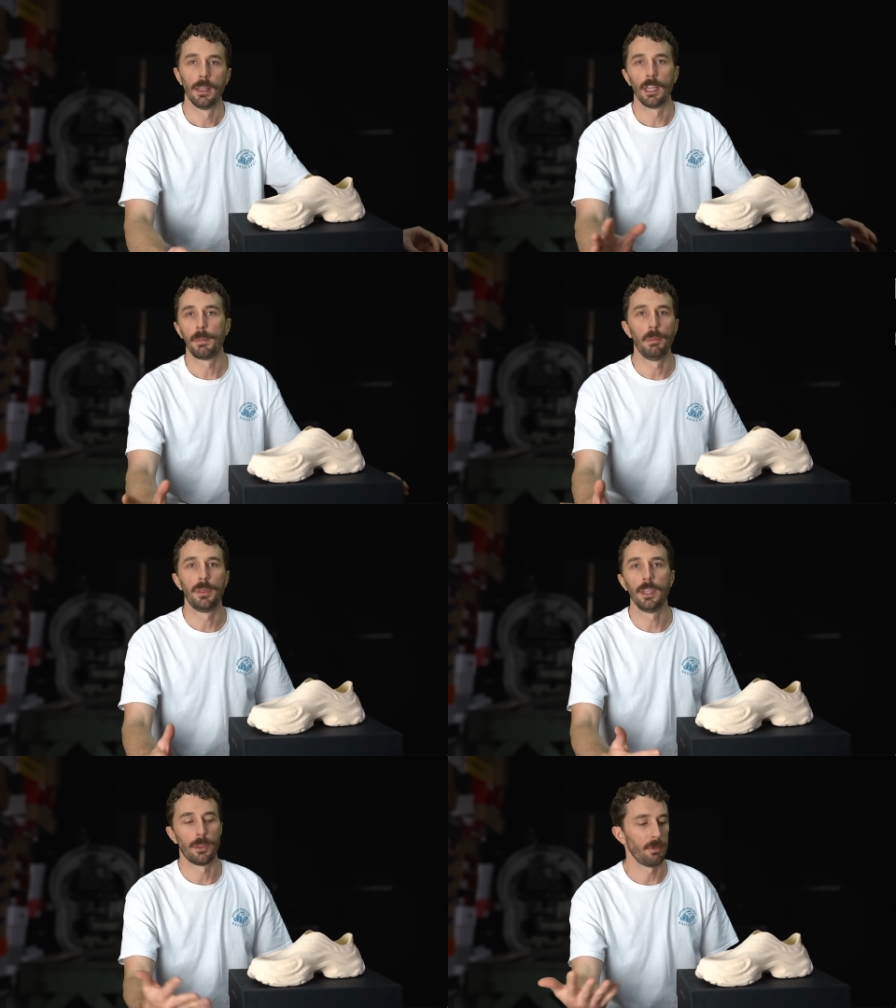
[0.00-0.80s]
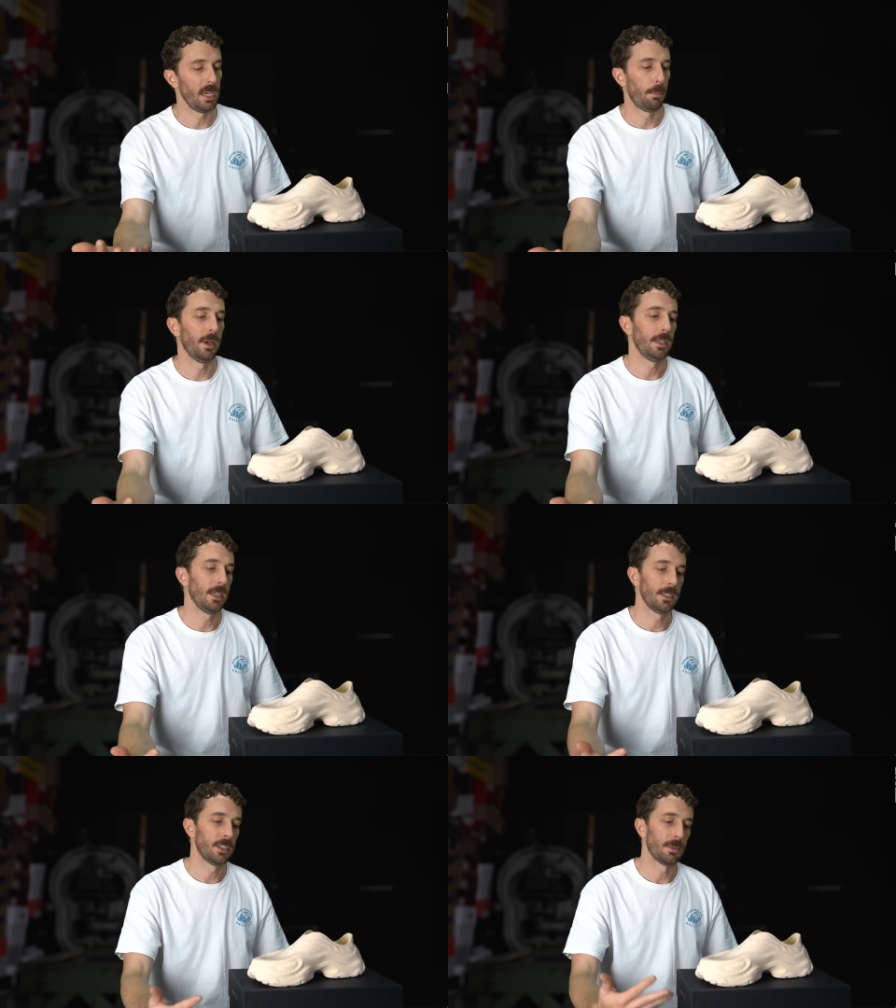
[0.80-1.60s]
A lot of people think 3D printing
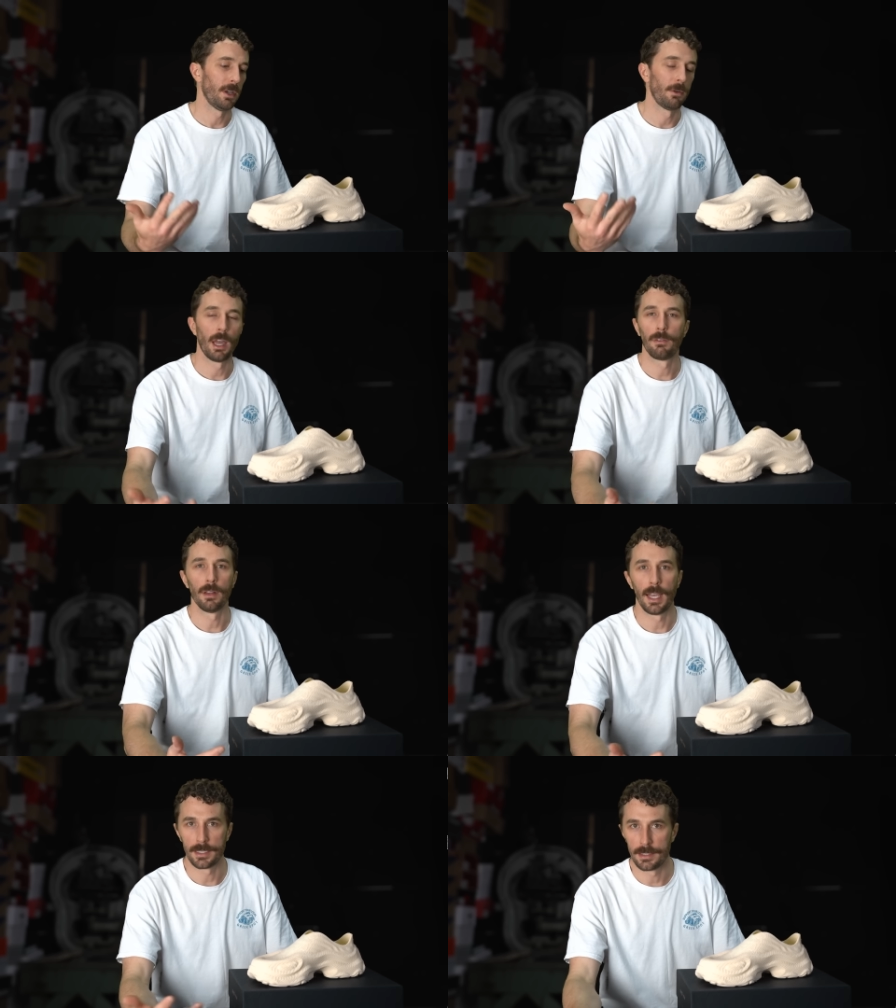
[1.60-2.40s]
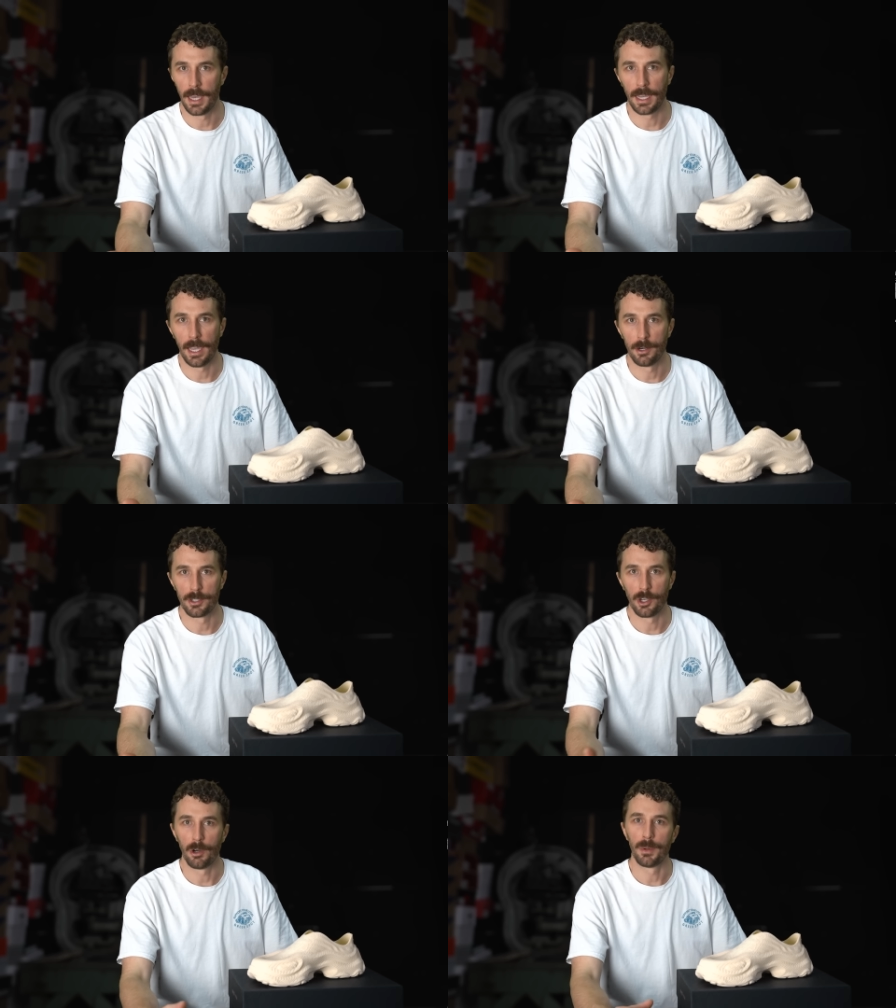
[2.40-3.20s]
has just been around for the last decade or
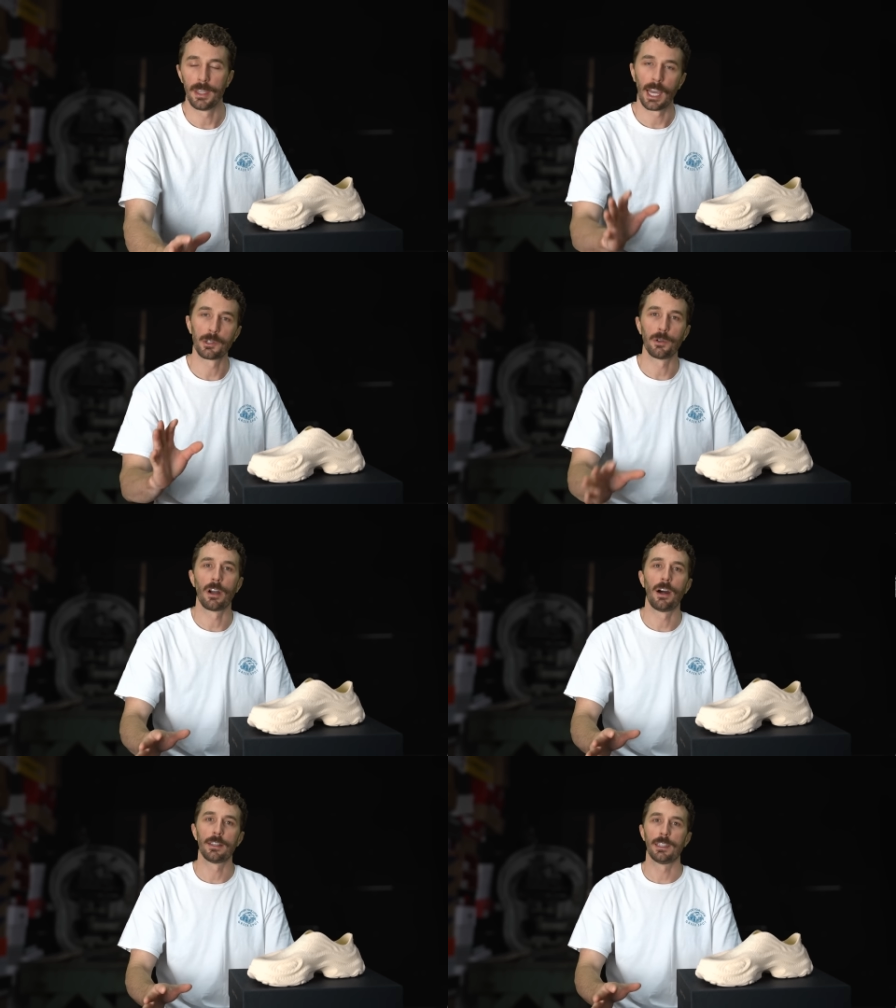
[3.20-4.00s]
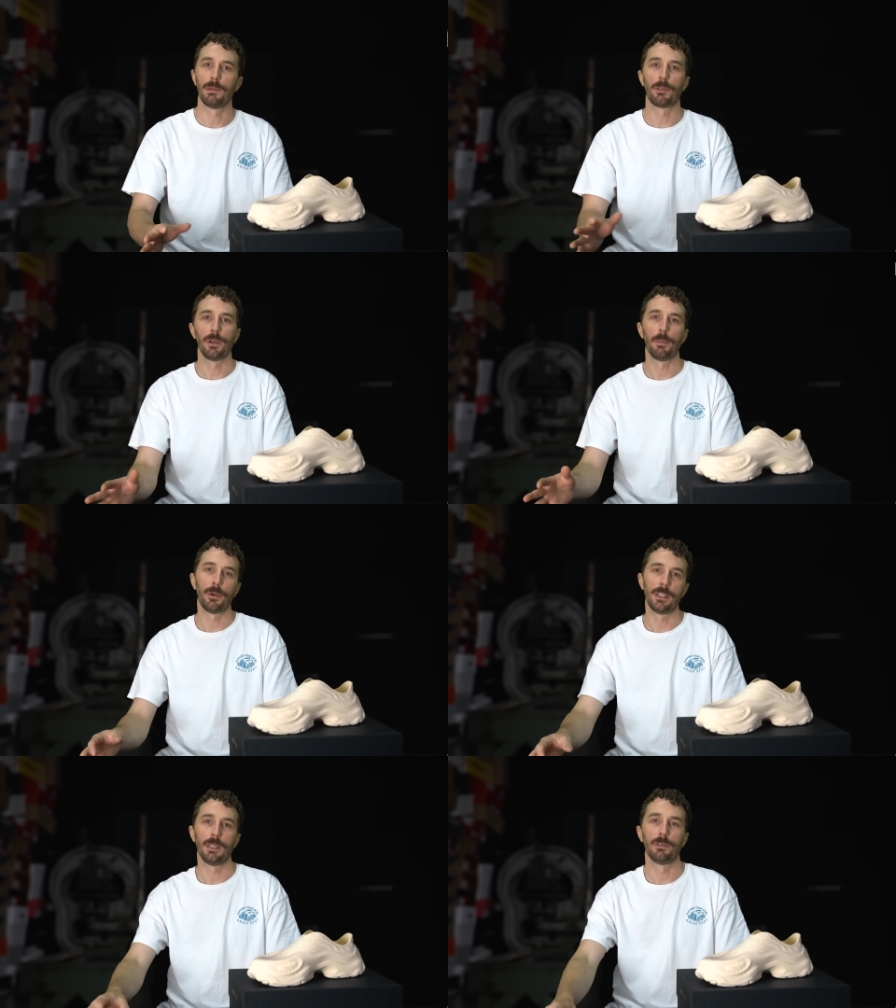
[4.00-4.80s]
so, but the actual concept of 3D
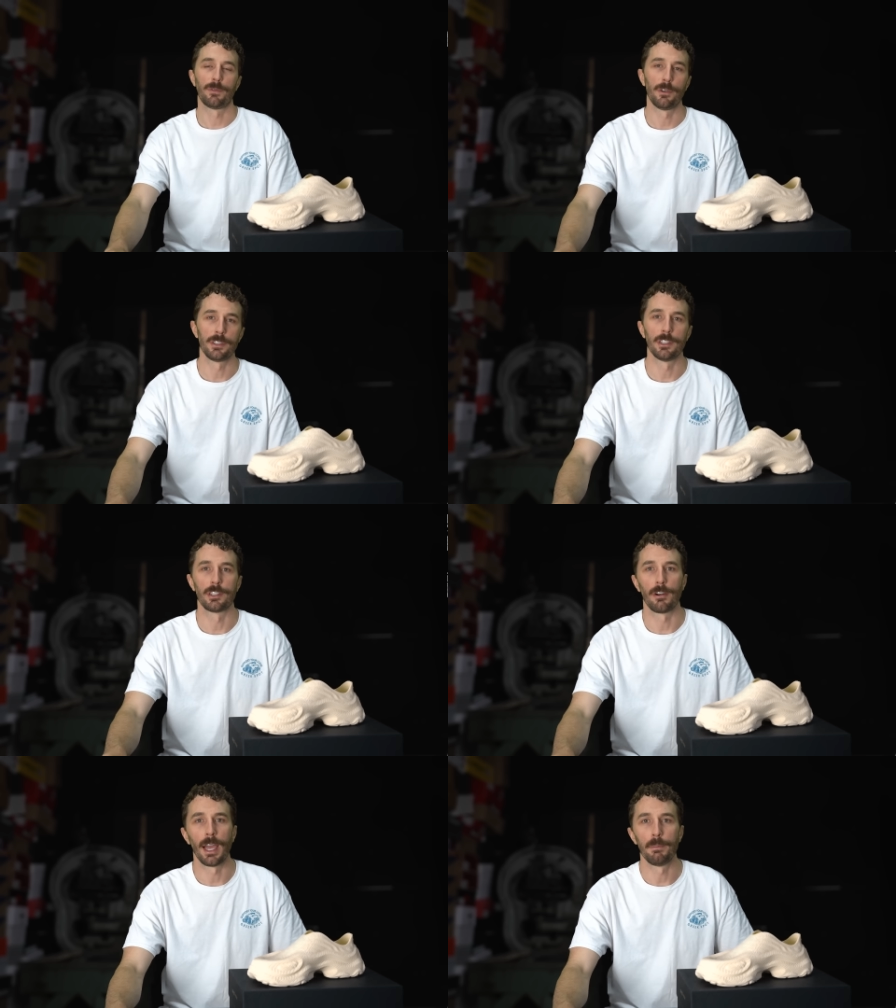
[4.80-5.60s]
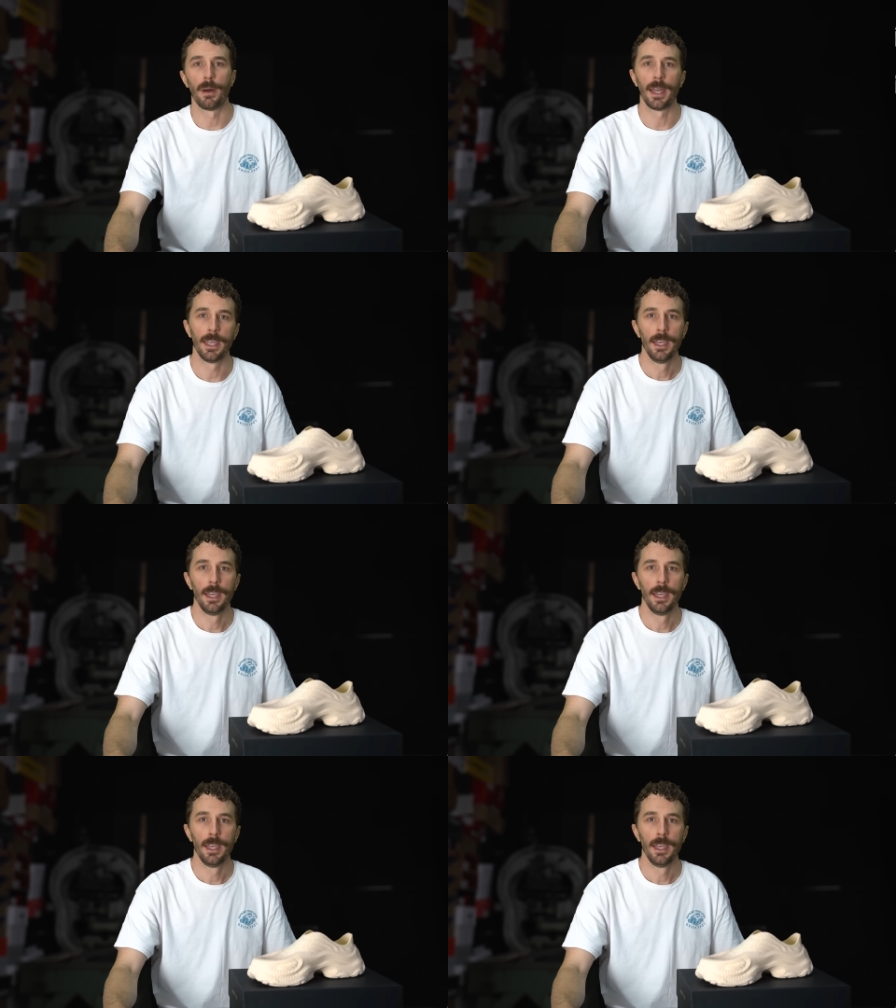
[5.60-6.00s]
printing was first described by